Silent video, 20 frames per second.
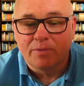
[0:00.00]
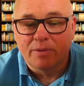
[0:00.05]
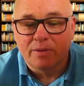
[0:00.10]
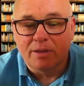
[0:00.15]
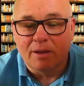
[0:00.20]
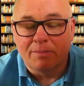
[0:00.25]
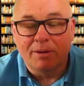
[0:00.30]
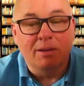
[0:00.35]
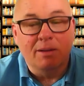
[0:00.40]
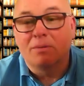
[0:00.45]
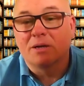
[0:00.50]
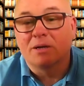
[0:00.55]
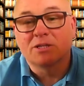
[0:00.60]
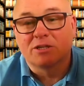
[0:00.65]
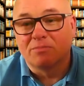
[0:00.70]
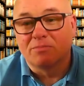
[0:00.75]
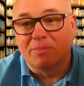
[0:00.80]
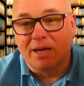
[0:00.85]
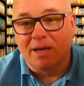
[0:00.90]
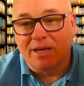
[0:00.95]
I mean, it must have
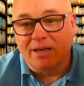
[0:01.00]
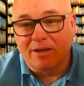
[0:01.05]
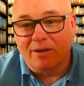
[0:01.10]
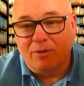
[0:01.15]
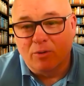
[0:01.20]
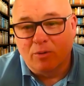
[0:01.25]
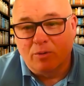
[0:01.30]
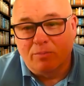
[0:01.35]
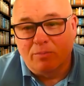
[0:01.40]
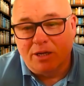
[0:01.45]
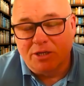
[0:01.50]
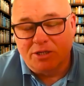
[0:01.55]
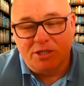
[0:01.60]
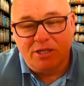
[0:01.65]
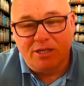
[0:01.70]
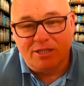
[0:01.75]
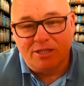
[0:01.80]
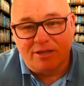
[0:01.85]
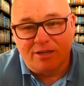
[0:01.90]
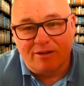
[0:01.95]
made it all much
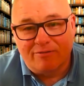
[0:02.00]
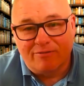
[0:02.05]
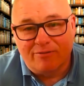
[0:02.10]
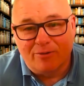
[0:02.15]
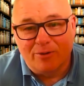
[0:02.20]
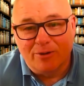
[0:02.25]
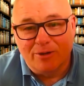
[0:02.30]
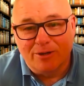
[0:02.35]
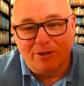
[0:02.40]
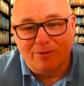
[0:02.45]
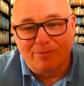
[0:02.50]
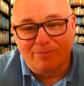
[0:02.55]
easier for you.